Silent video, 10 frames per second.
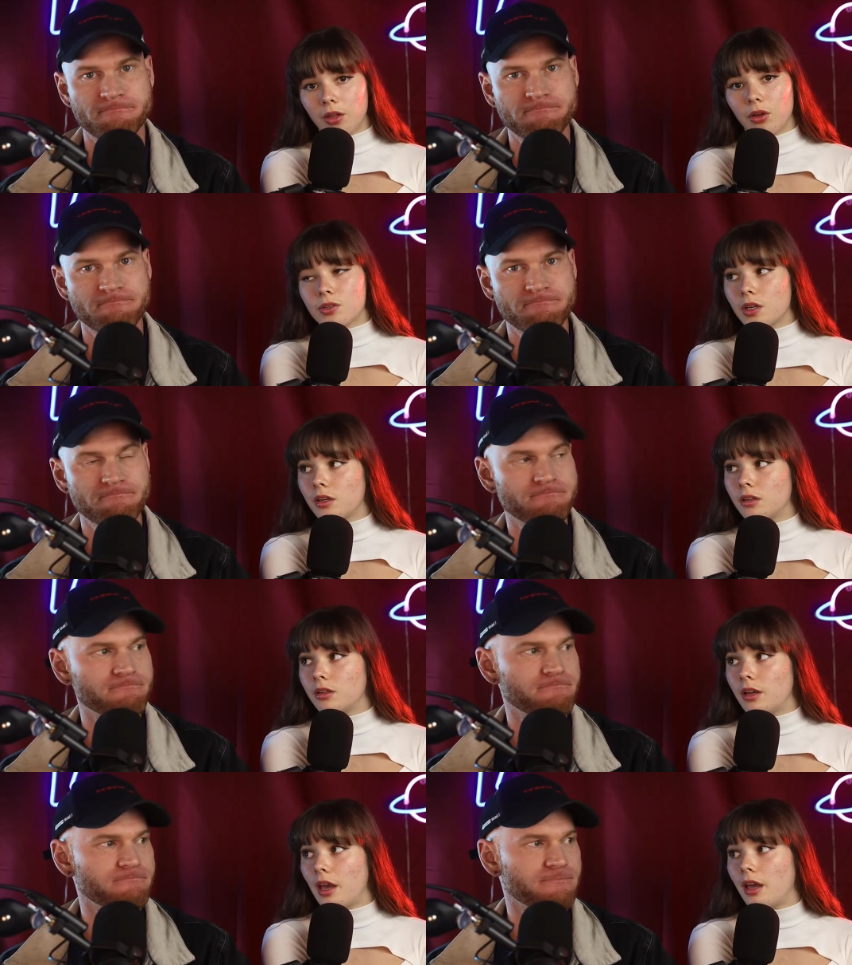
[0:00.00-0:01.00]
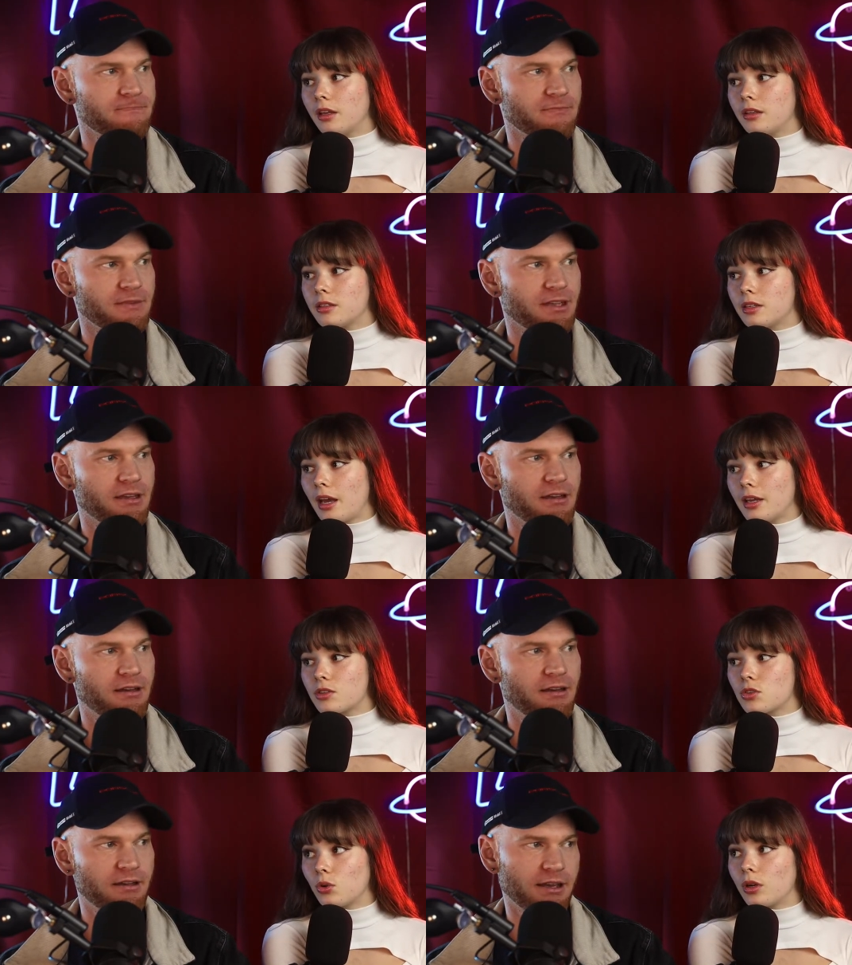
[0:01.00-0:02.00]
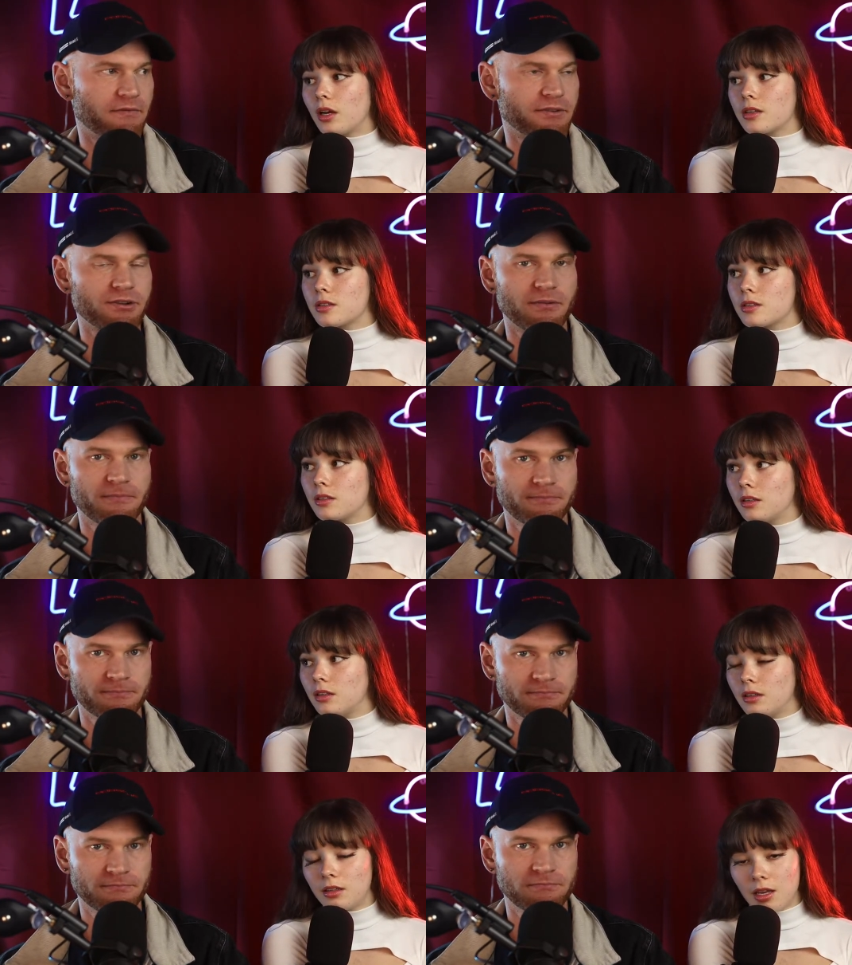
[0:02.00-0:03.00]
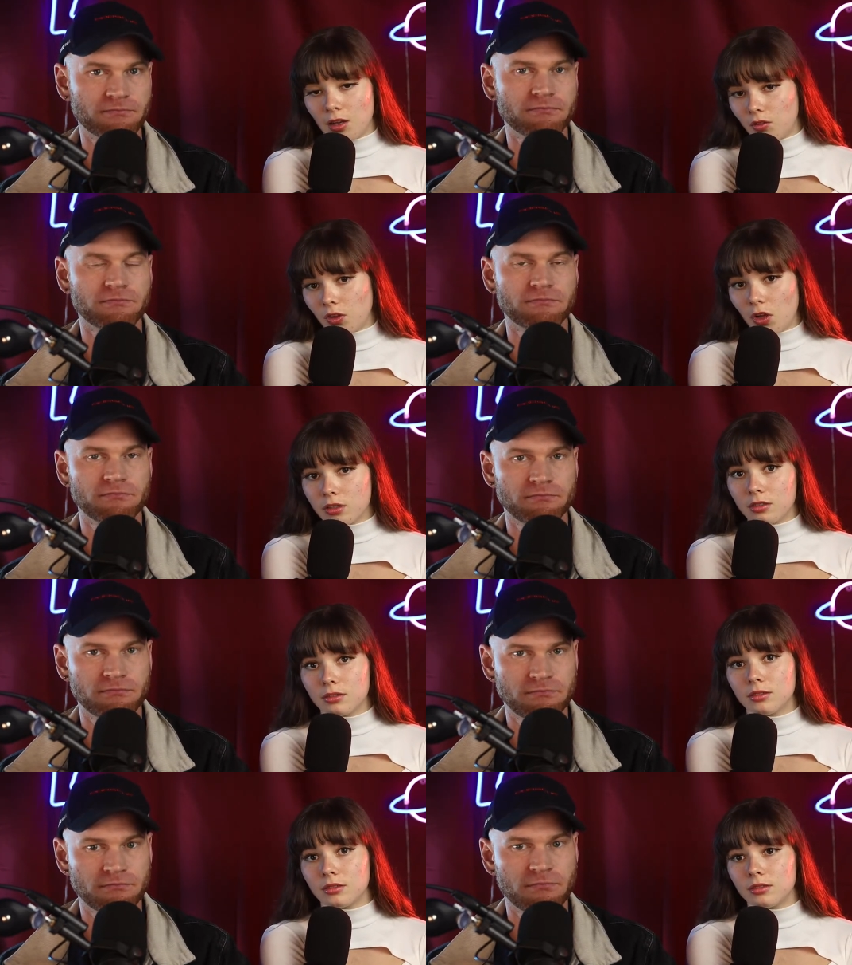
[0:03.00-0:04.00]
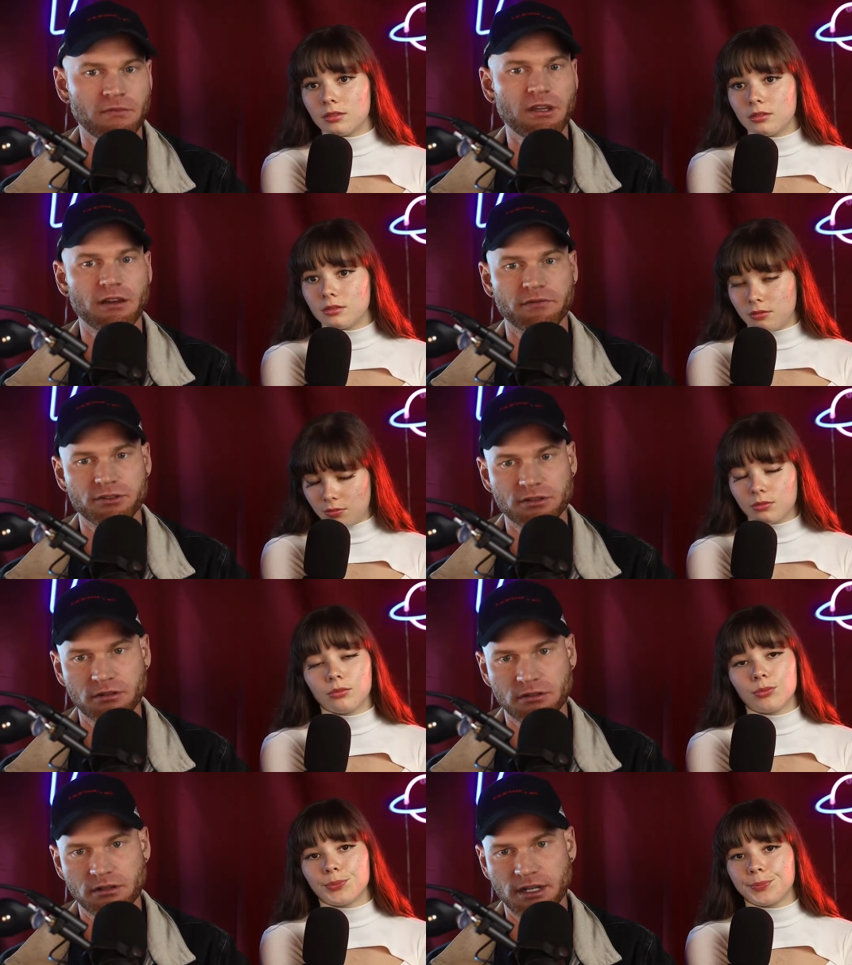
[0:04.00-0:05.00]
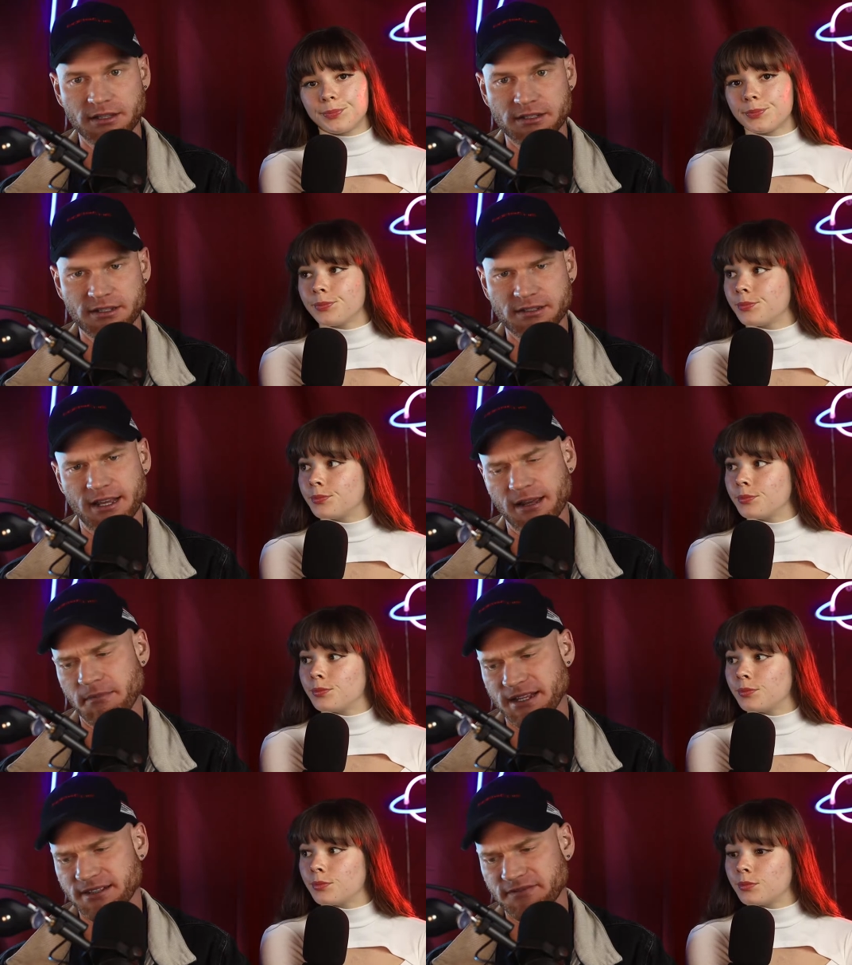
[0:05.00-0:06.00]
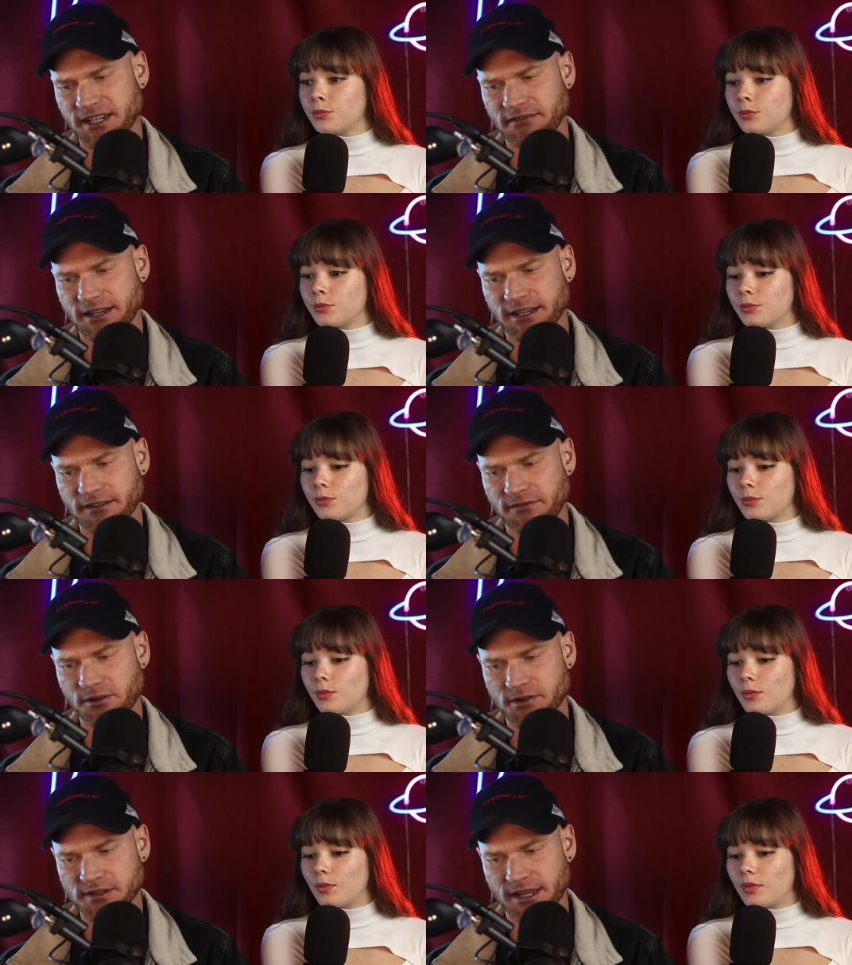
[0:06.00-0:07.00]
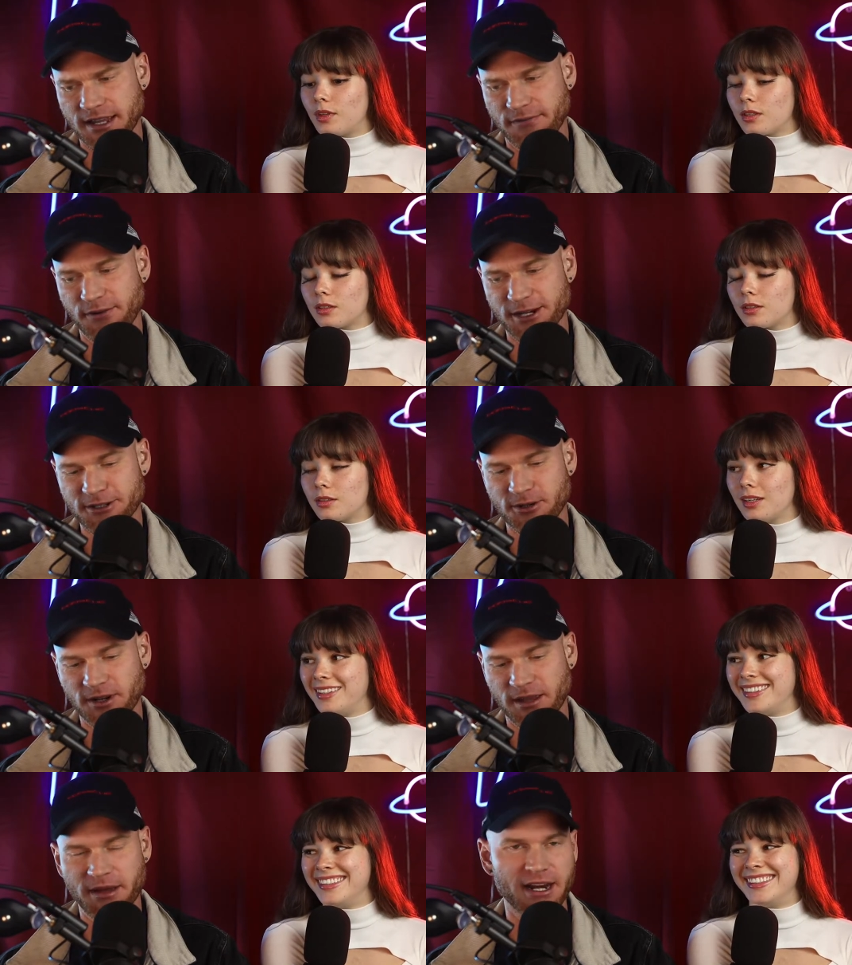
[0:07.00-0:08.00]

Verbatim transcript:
Speaker 1: closer and has taught yeah, us sure. a hell of a lot.
Speaker 2: Yeah, for sure. And this is like a massive derailing, of course. Like if we're just talking about a